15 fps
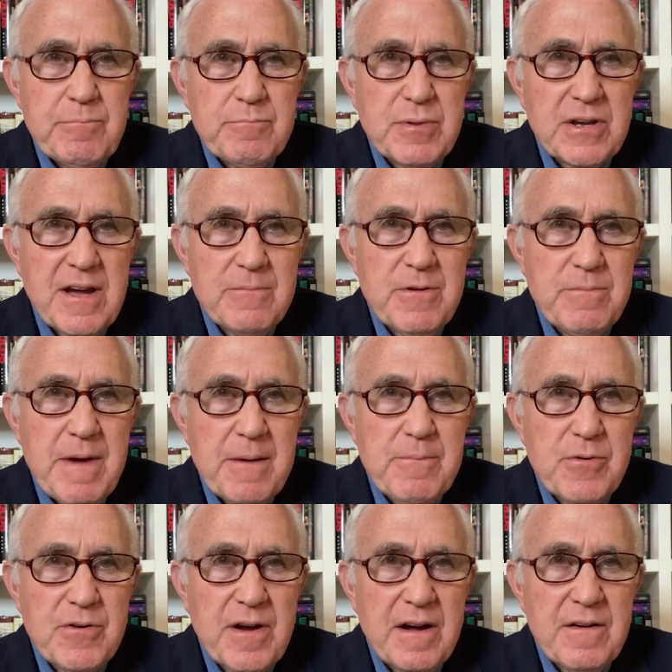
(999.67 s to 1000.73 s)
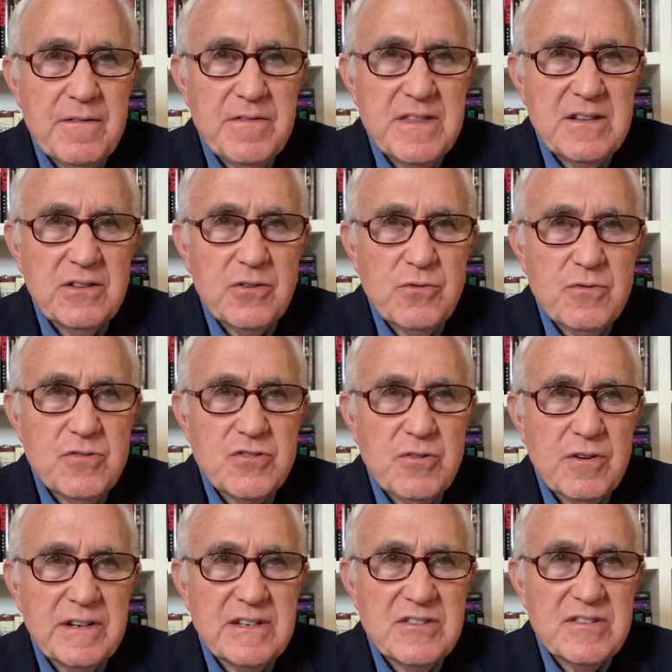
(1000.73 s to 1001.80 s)
Become a member of the LaRouche
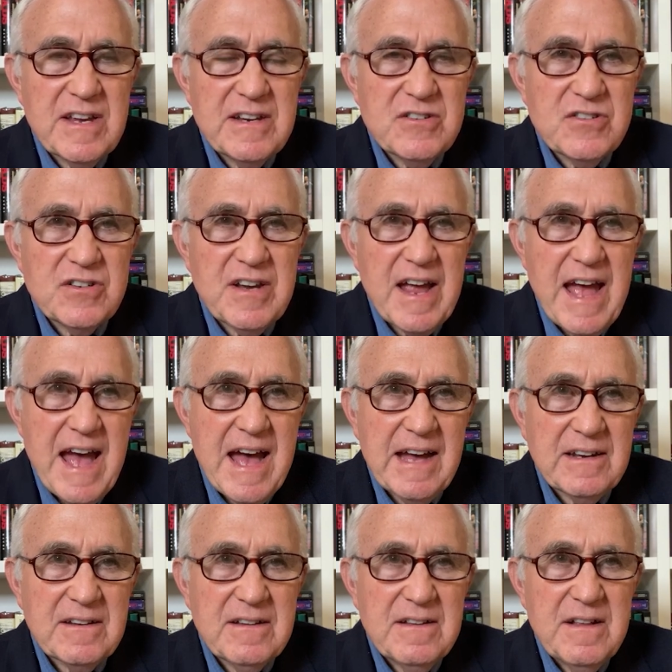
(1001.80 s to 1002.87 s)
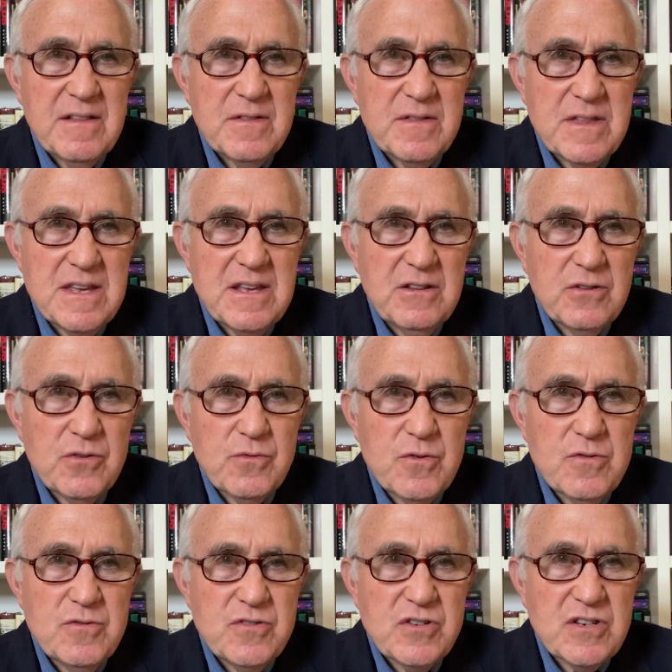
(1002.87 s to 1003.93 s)
organization at
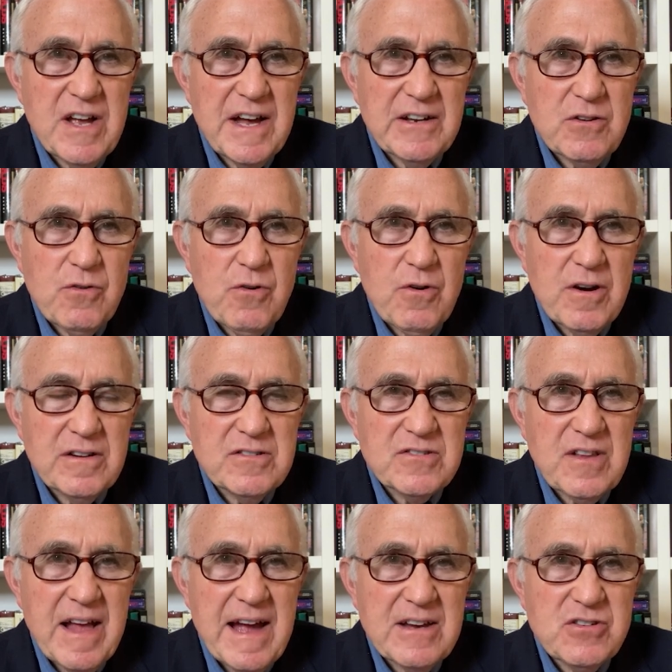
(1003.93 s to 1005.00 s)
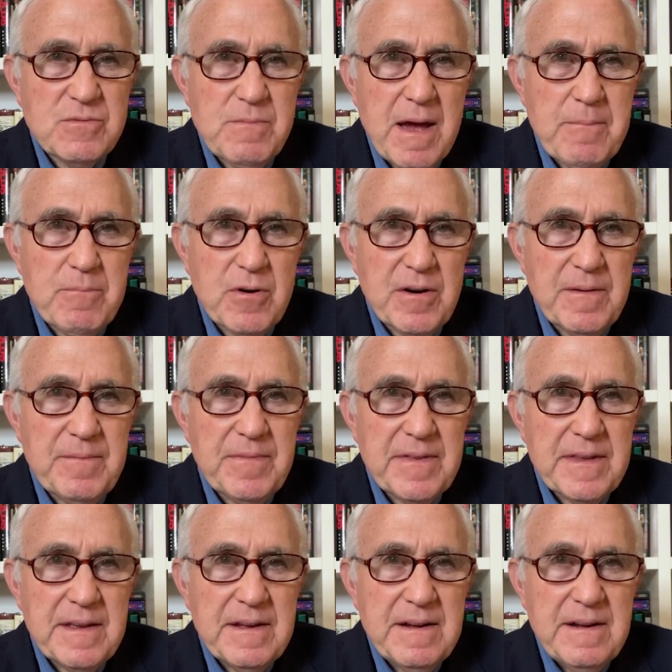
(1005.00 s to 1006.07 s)
thelarouche.org slash member.
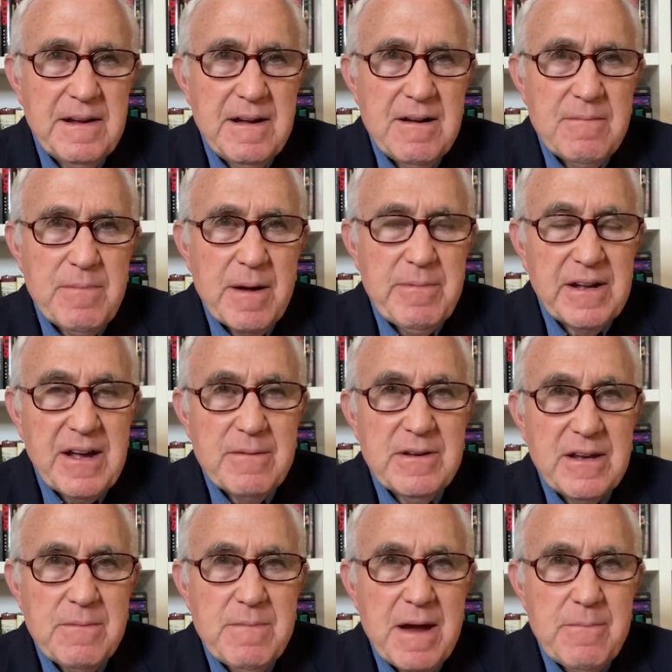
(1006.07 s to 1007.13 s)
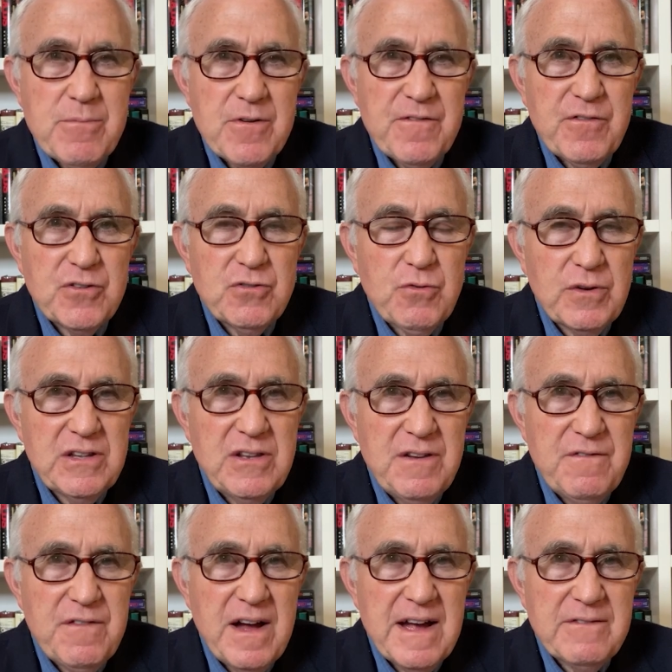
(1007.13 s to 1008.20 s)
By becoming a member for
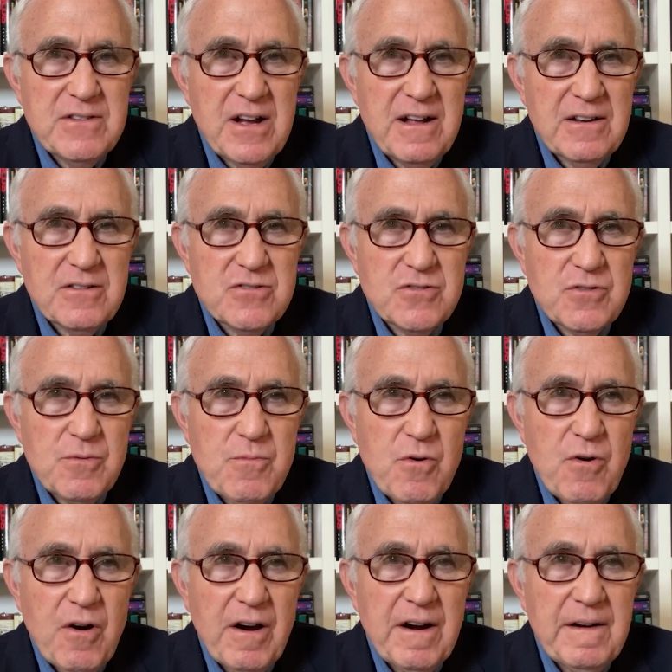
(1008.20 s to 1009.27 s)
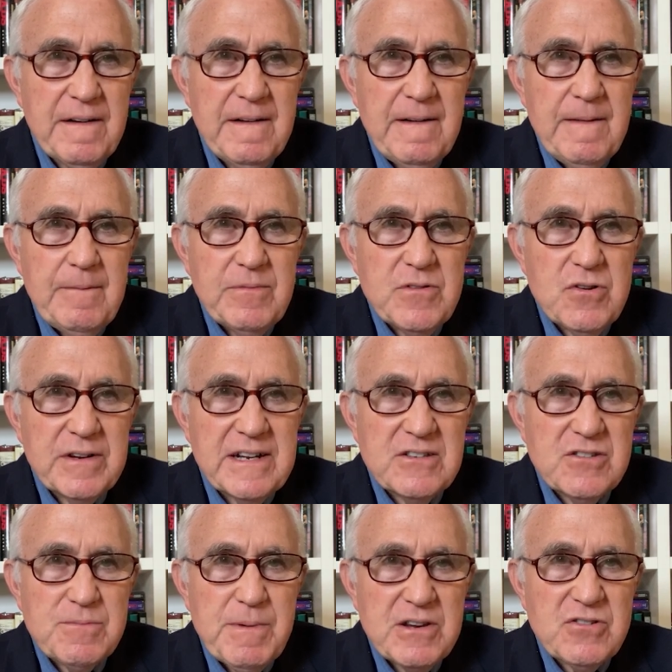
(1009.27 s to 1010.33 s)
$25 or more, You'll get
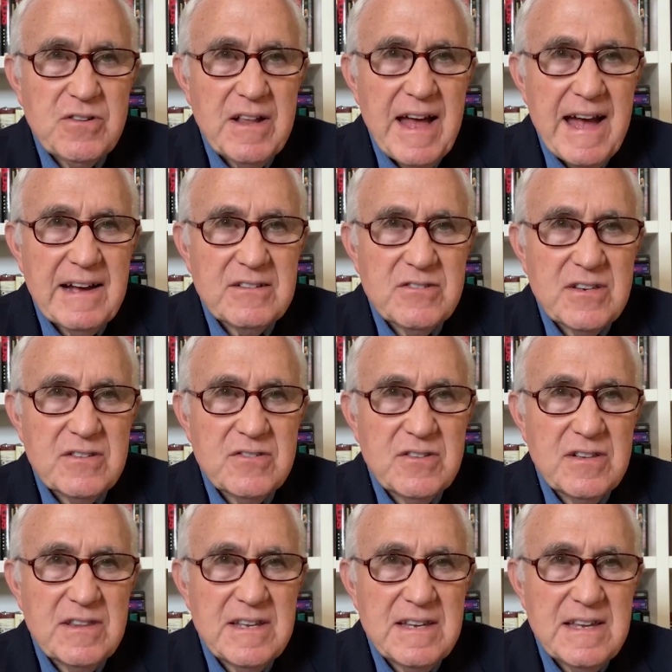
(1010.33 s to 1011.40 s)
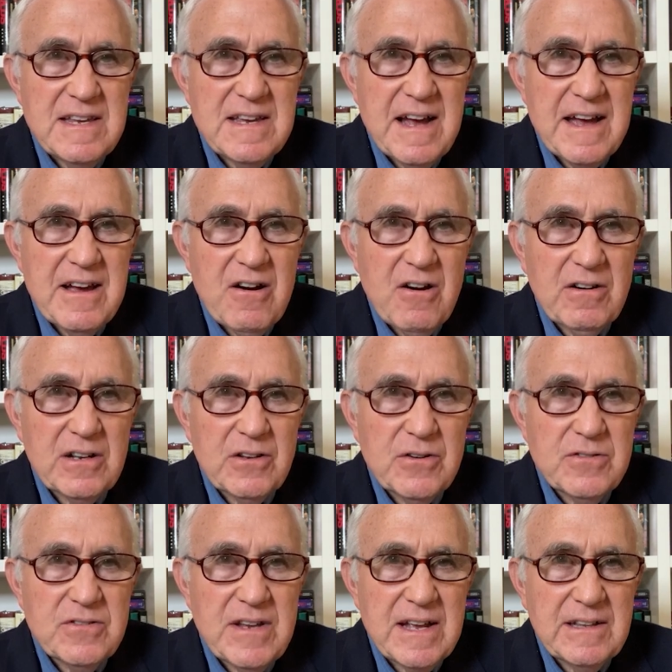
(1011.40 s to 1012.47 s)
special access to the EIR
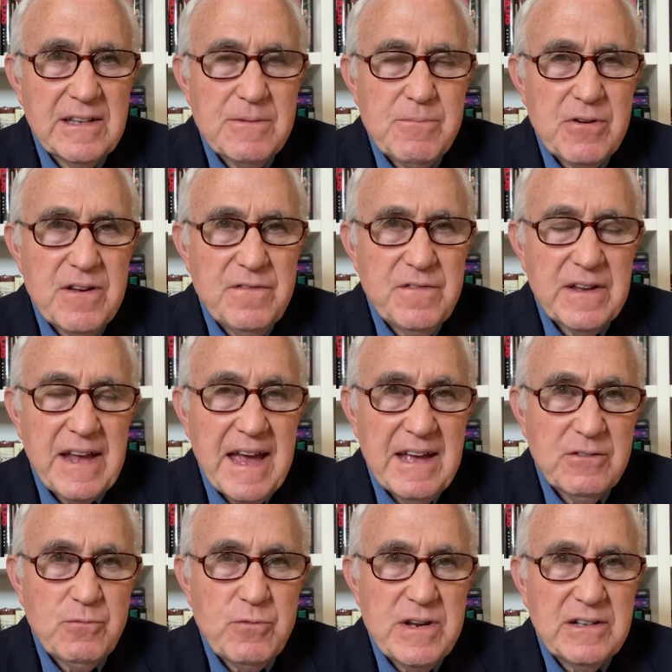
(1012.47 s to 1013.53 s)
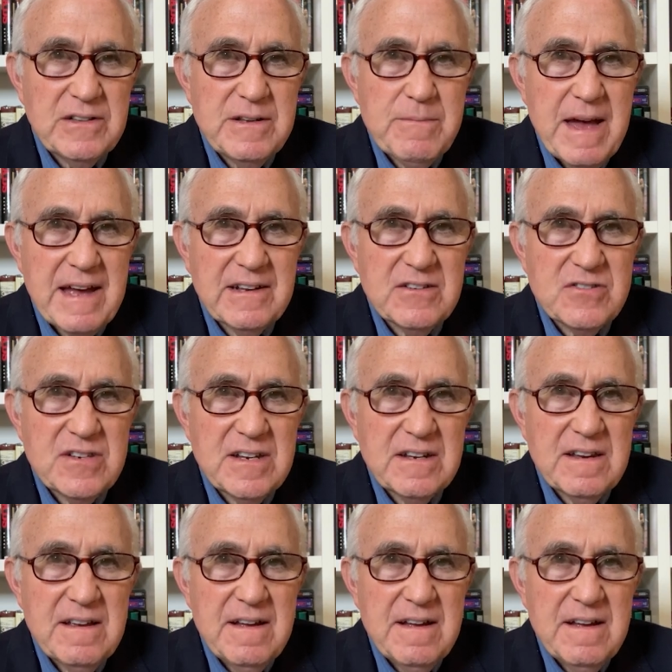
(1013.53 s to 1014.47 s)
Alert Daily Briefing and Weekly Magazine,